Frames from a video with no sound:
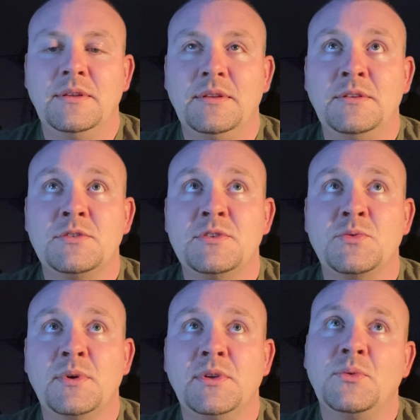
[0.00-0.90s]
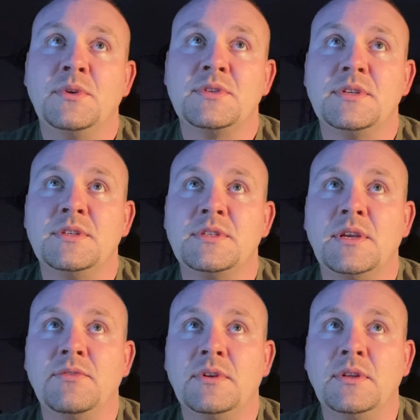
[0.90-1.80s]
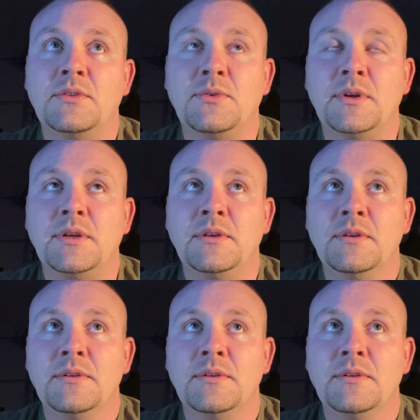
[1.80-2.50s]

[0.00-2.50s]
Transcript: this is where you want to send 73.